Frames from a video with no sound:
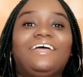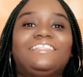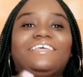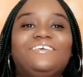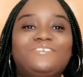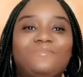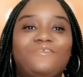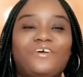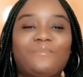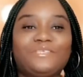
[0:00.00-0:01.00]
Thank you so much
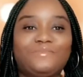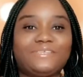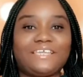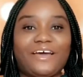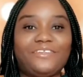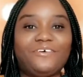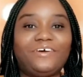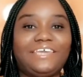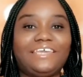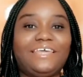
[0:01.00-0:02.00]
for coming to my channel.
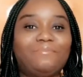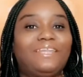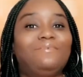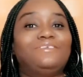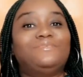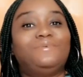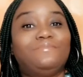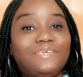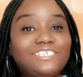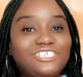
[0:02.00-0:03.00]
Again, my name is
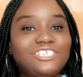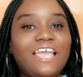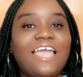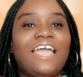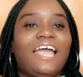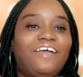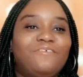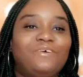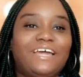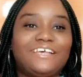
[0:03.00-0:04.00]
Bibish.
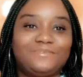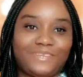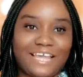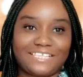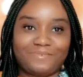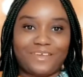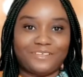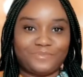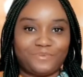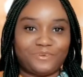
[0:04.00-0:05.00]
Everybody has been asking me how
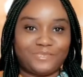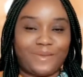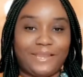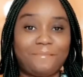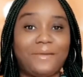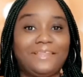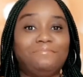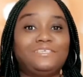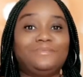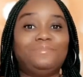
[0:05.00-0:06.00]
to pronounce my name. My name
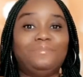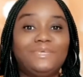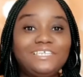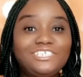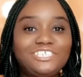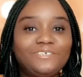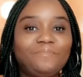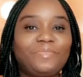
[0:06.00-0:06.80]
is Bibish.